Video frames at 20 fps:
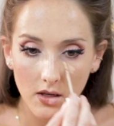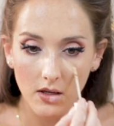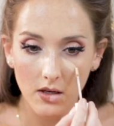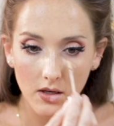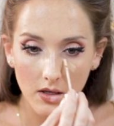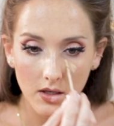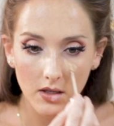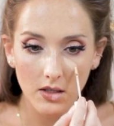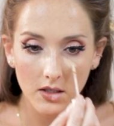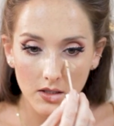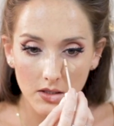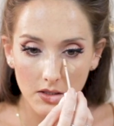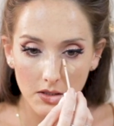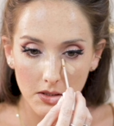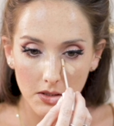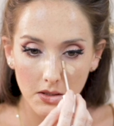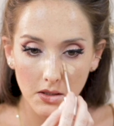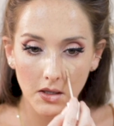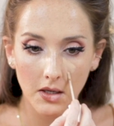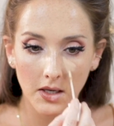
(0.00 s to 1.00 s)

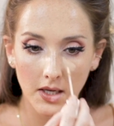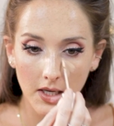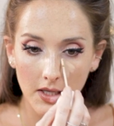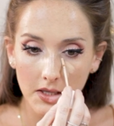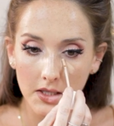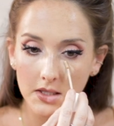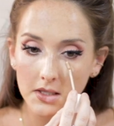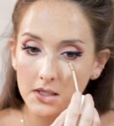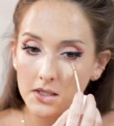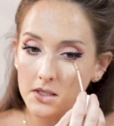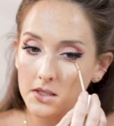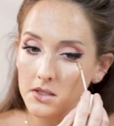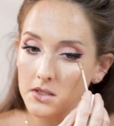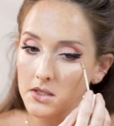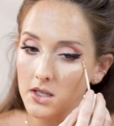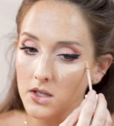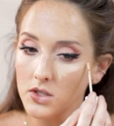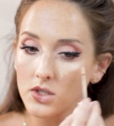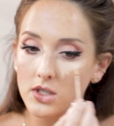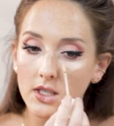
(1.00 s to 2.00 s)
And again, this is
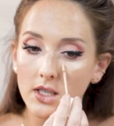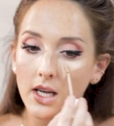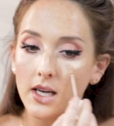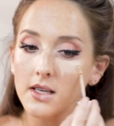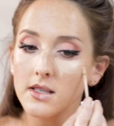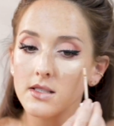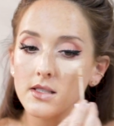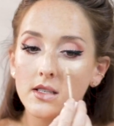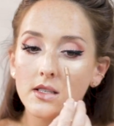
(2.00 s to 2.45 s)
such a nice